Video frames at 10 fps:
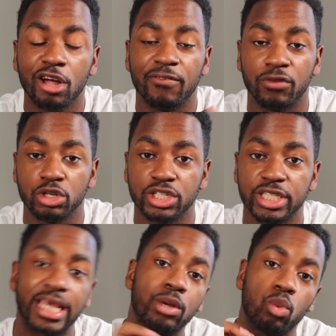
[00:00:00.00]
versus
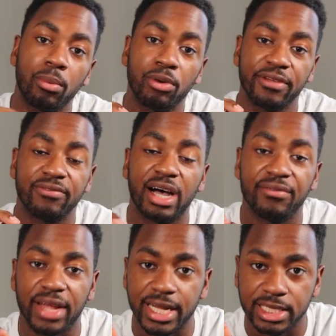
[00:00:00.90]
a
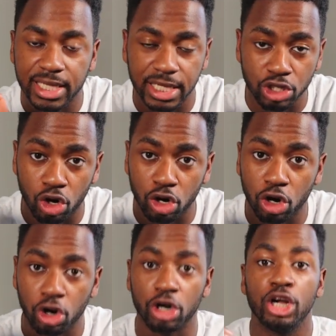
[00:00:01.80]
1.5x catch-all
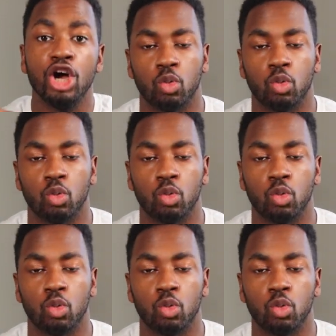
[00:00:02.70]
card.